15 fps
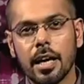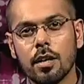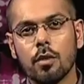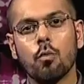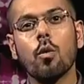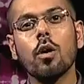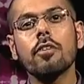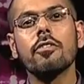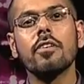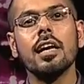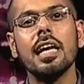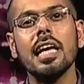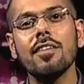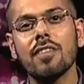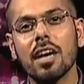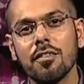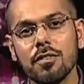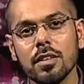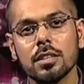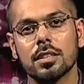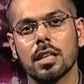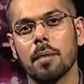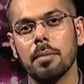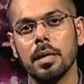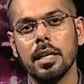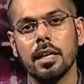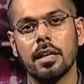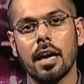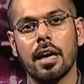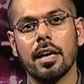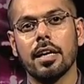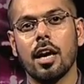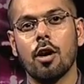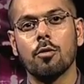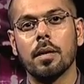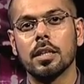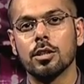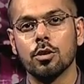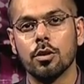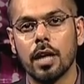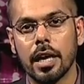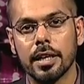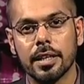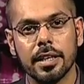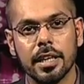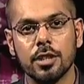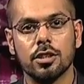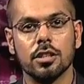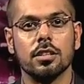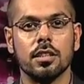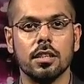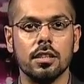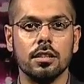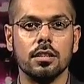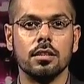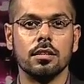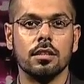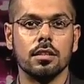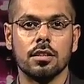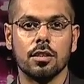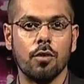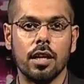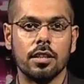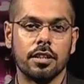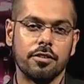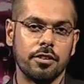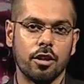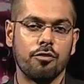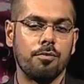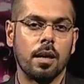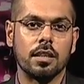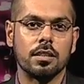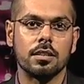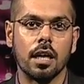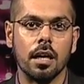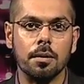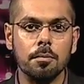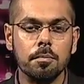What relief efforts are being carried out by the United Nations in the Swat area of Pakistan?